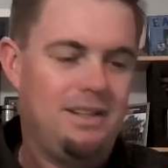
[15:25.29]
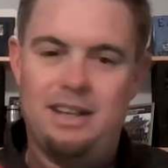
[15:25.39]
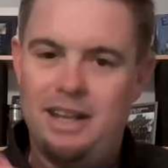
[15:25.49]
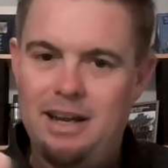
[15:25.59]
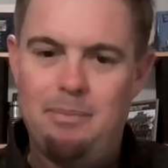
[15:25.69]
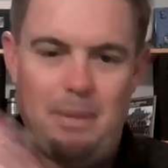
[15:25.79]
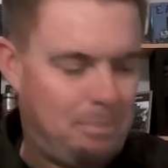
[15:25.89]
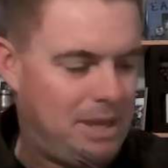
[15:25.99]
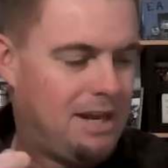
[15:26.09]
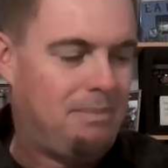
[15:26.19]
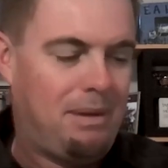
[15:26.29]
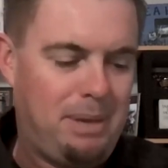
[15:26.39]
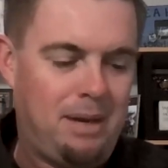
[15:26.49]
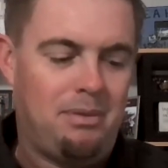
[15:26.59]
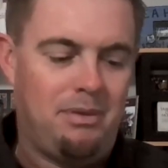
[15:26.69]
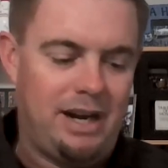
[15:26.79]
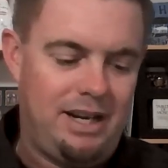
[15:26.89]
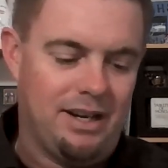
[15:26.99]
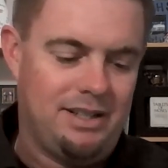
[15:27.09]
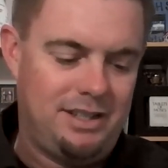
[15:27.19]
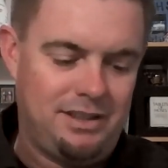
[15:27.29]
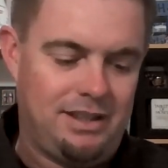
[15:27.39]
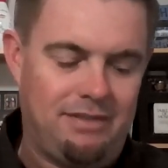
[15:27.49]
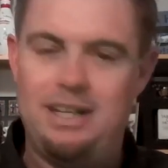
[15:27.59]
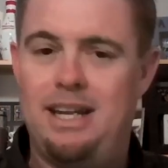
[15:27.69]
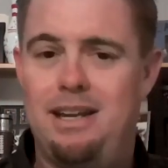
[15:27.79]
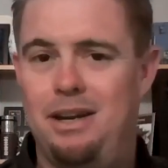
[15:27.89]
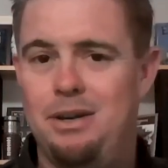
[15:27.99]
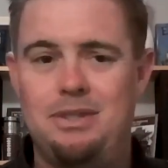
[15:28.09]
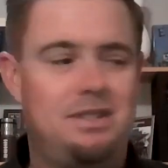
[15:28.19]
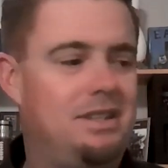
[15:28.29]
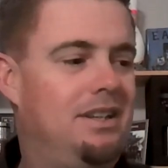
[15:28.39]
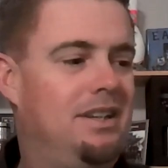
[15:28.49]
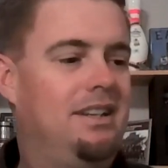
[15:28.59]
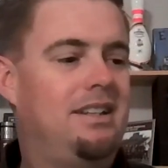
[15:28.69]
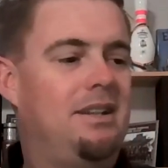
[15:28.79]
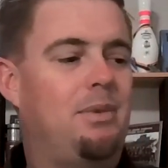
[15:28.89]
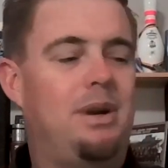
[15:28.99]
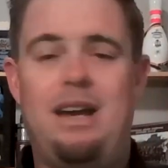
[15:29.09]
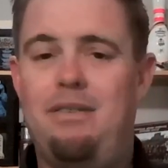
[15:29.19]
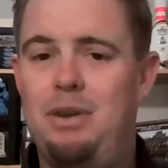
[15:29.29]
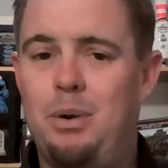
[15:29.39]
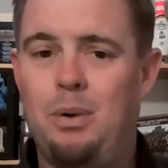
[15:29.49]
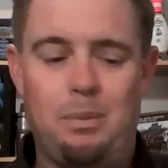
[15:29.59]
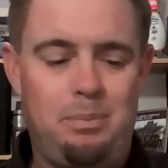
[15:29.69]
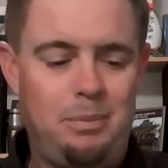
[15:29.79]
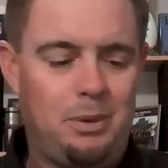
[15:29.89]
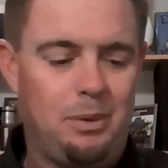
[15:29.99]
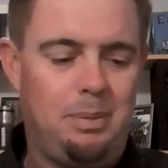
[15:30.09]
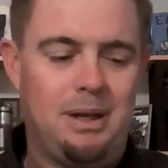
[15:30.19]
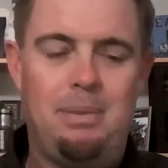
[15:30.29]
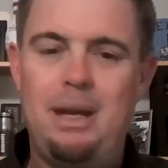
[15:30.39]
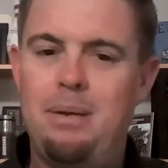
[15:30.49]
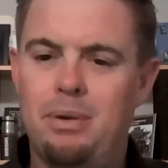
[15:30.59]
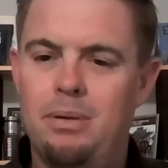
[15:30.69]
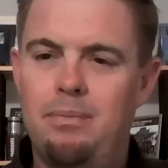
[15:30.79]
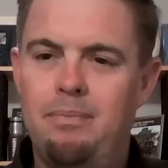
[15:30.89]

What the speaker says: They got my pen and my paper right here. I still love taking notes and what have you on pen and paper.